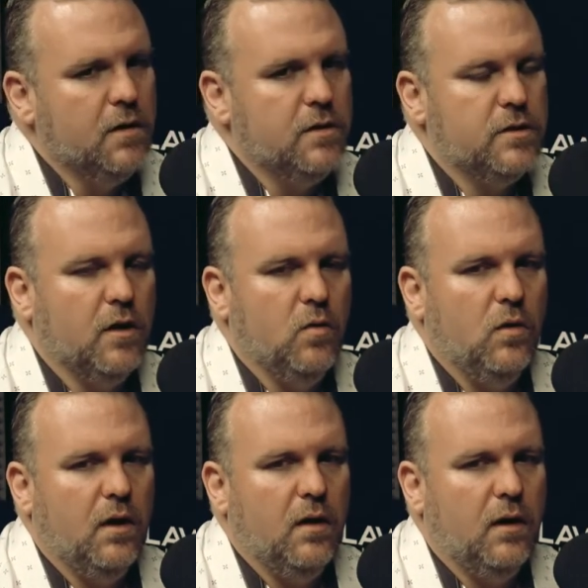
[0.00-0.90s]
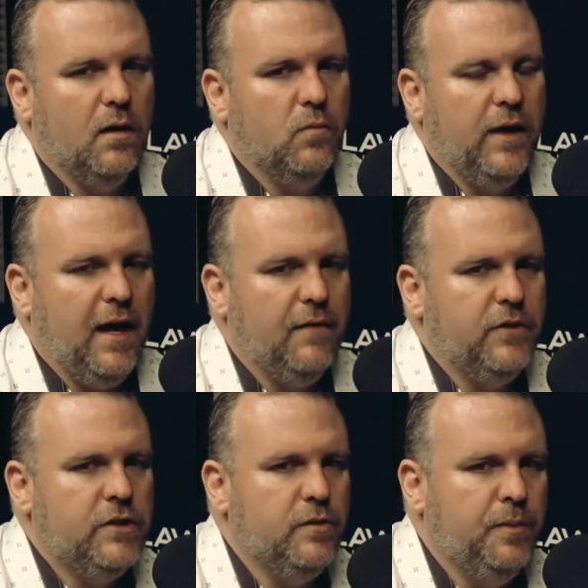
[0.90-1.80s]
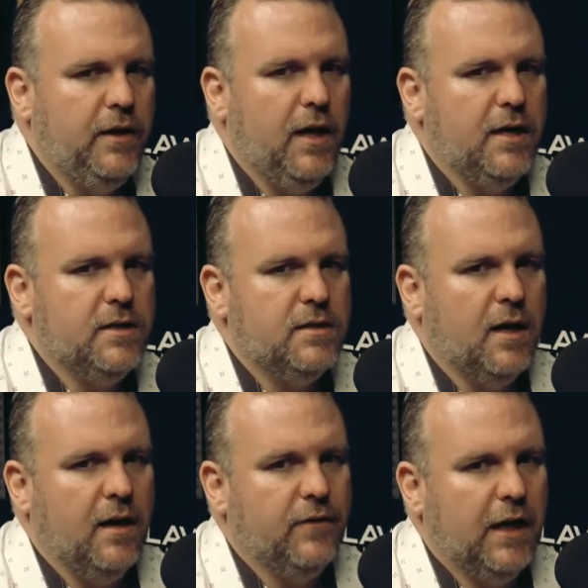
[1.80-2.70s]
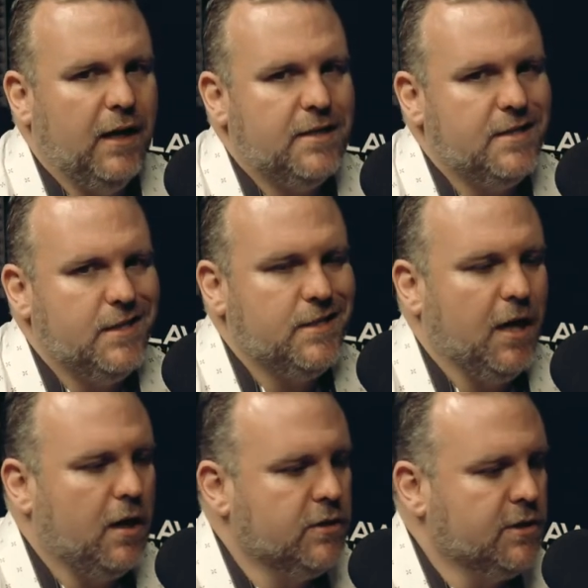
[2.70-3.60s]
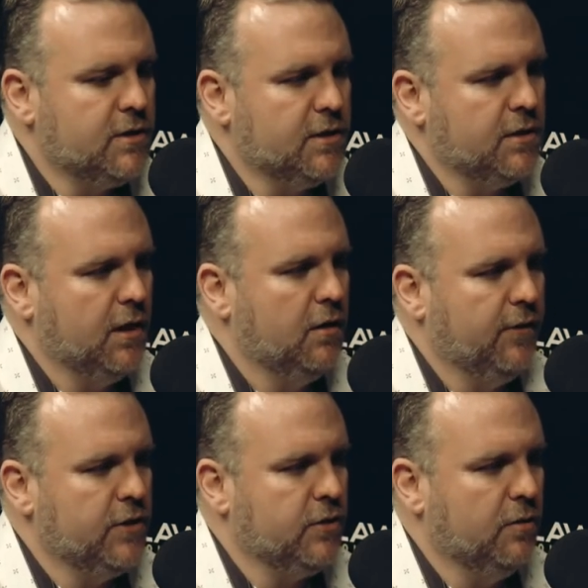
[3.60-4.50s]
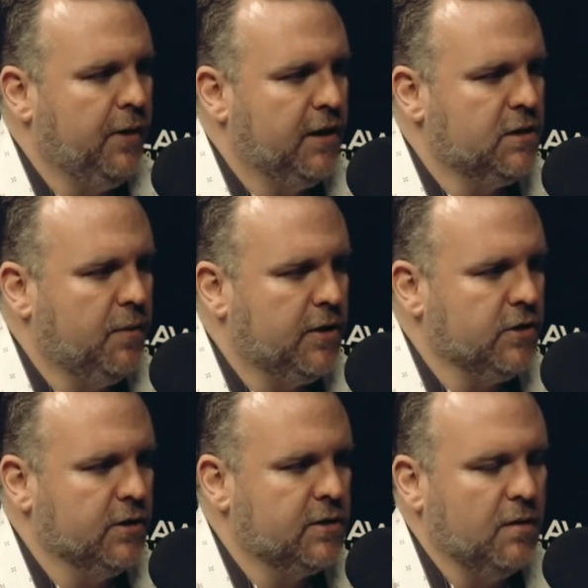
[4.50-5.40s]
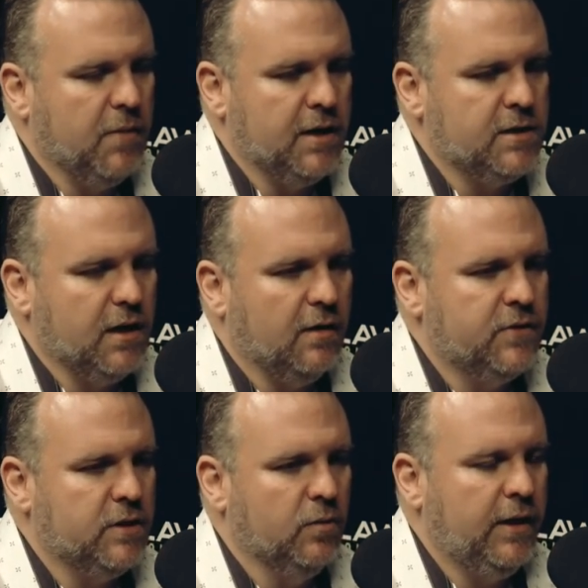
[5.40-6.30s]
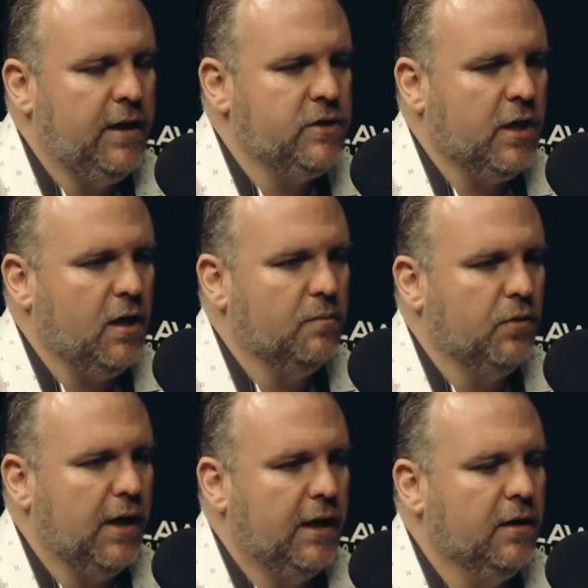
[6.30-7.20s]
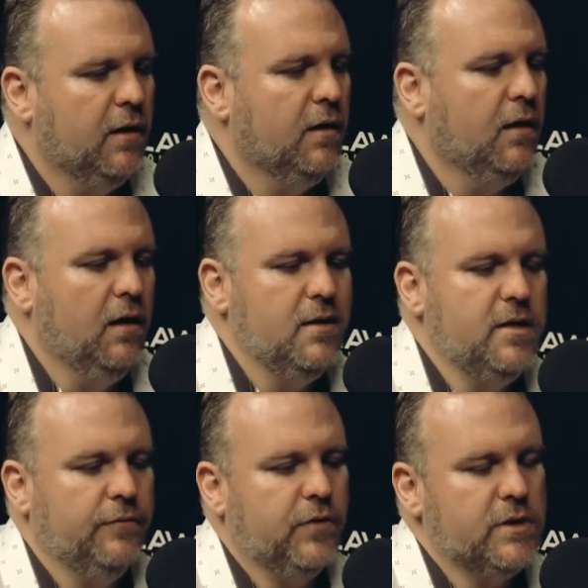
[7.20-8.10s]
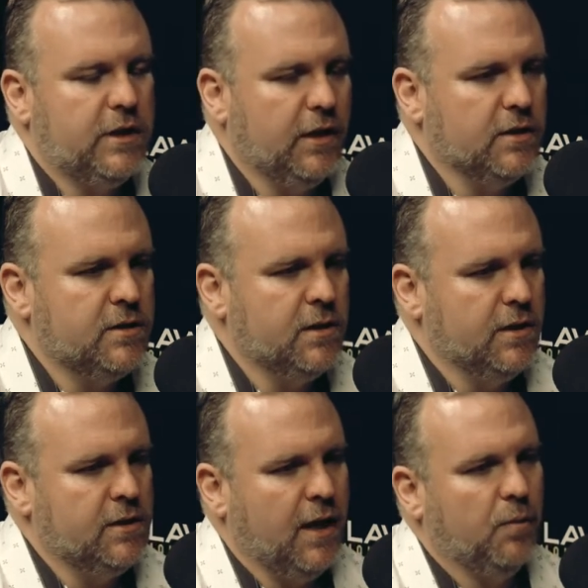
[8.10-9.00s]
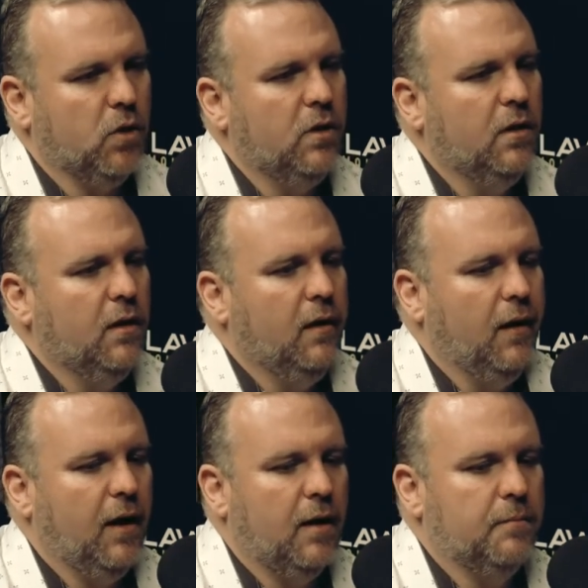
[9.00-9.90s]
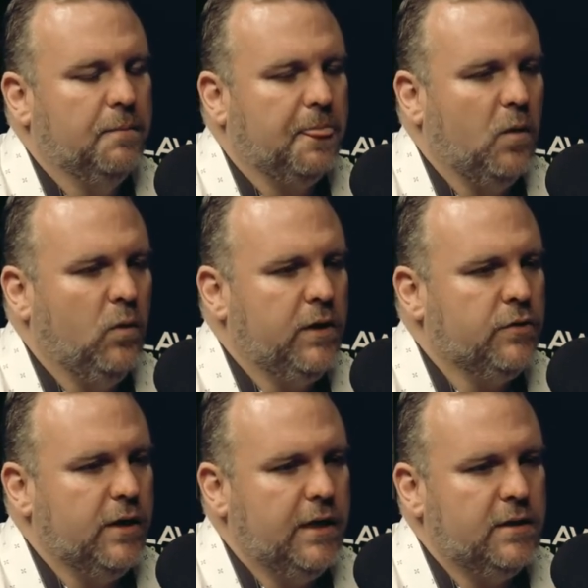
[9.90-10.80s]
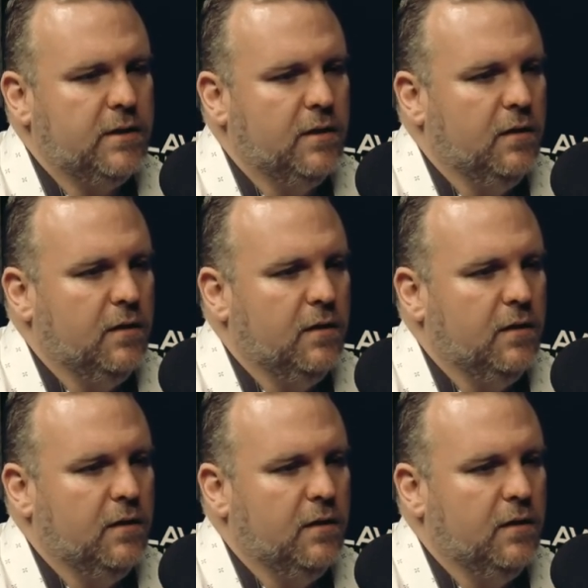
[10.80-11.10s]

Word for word: So uh, we have two PAs. I have an anesthesiologist that's an interventional pain specialist, and myself. So we each kind of mm-hmm. bring different skills to the table. Um, we treat.